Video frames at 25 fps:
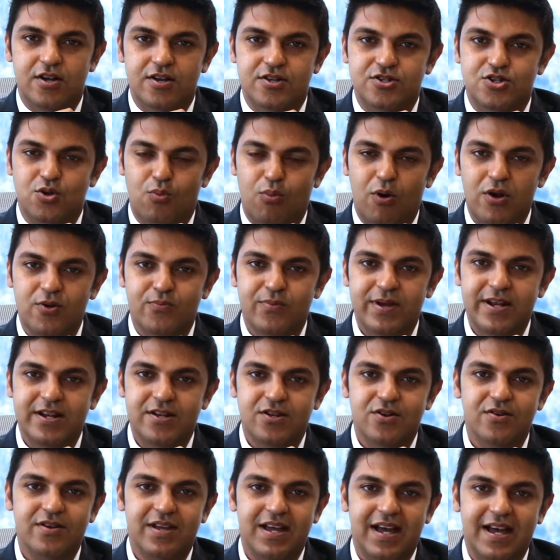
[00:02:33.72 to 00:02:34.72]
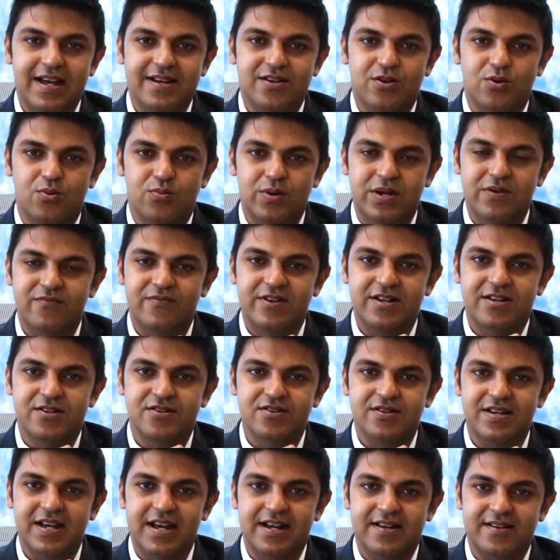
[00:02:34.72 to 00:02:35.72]
So what we look at when we
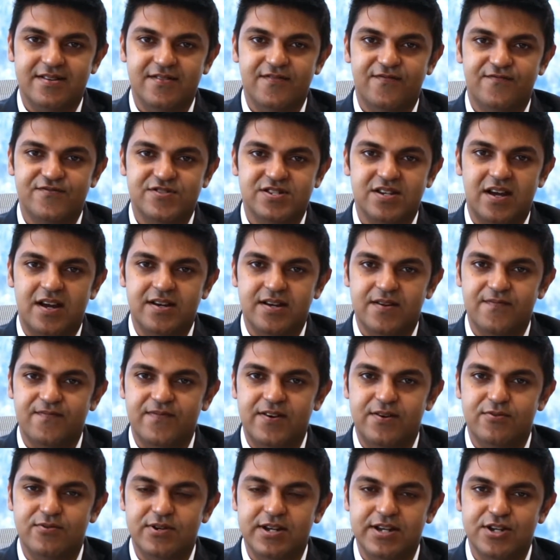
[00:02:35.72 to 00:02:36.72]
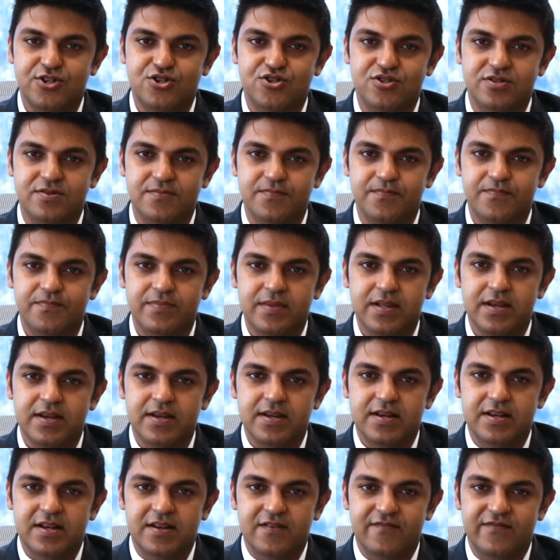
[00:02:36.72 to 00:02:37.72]
look at a startup foundation,
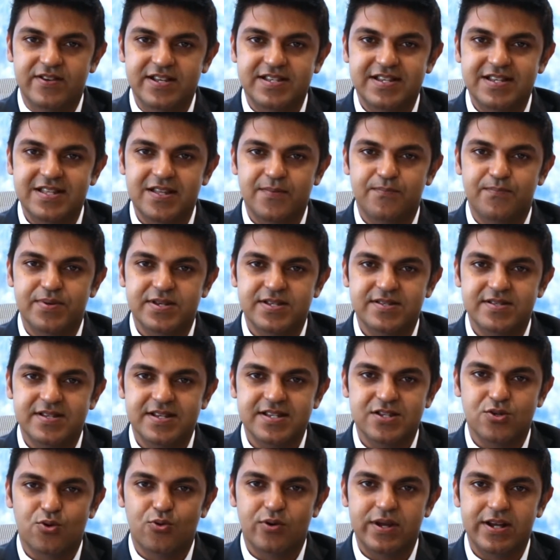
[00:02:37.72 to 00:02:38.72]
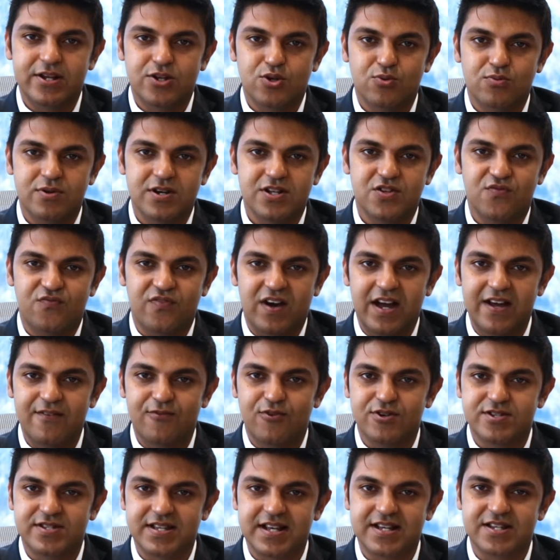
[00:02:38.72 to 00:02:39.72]
we see the business going towards 5
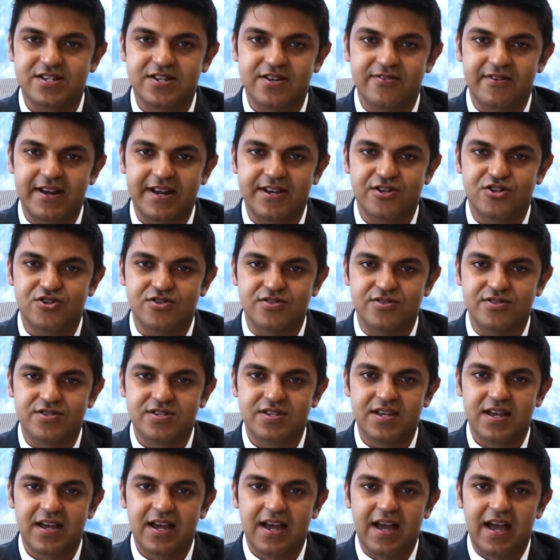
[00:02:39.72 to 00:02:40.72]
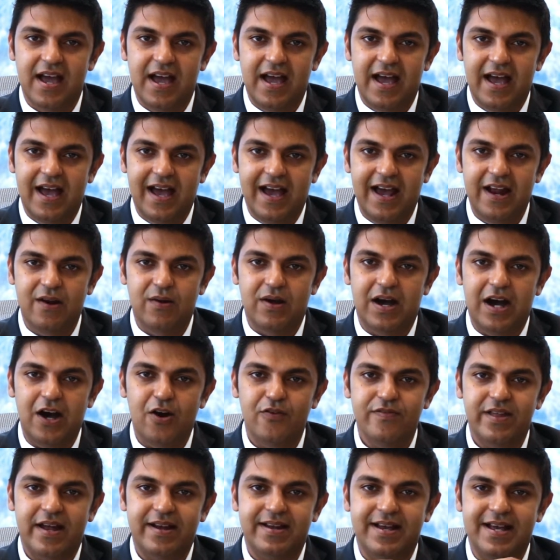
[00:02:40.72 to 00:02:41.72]
or 6 directions. And
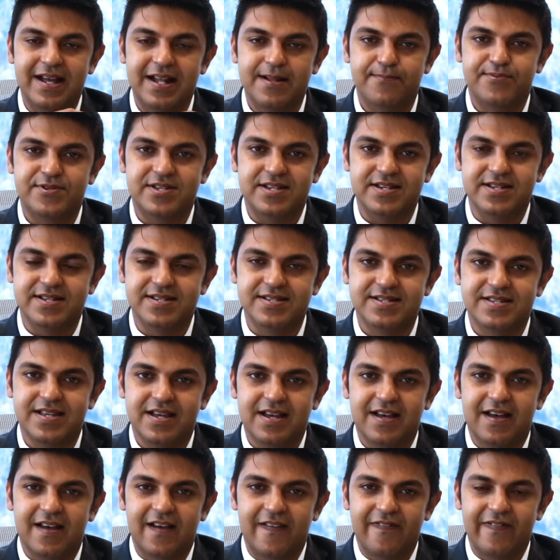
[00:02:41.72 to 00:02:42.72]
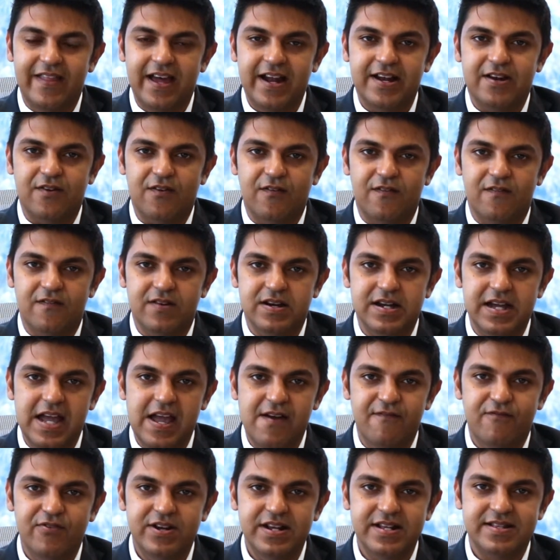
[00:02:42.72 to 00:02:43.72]
how that helps is that
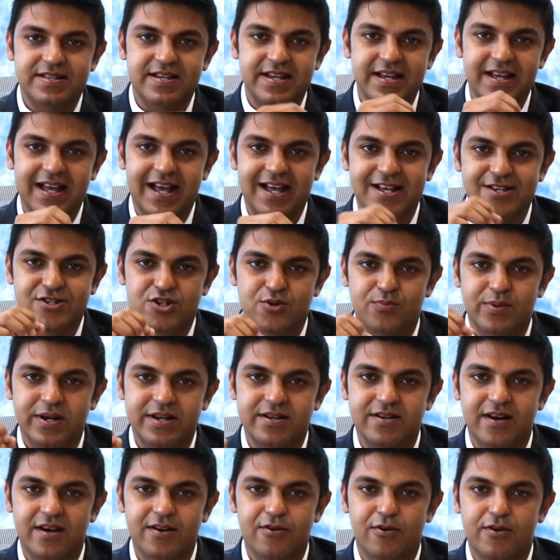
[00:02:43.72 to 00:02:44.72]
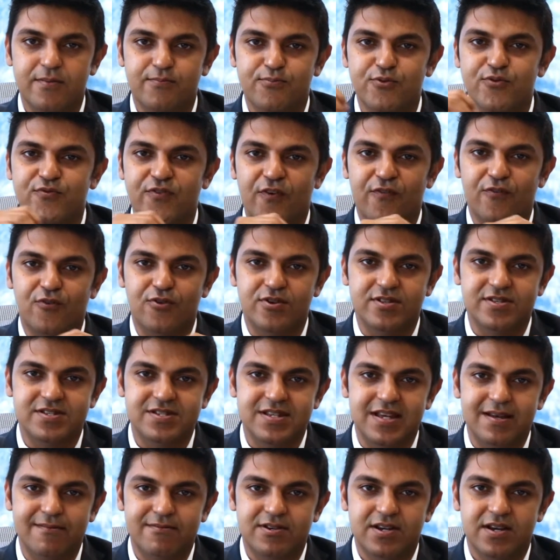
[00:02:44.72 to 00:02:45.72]
everything has to be done on proof of
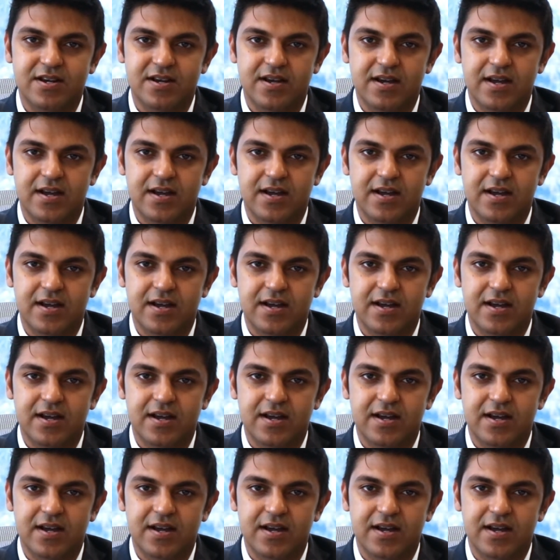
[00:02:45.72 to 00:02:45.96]
concept,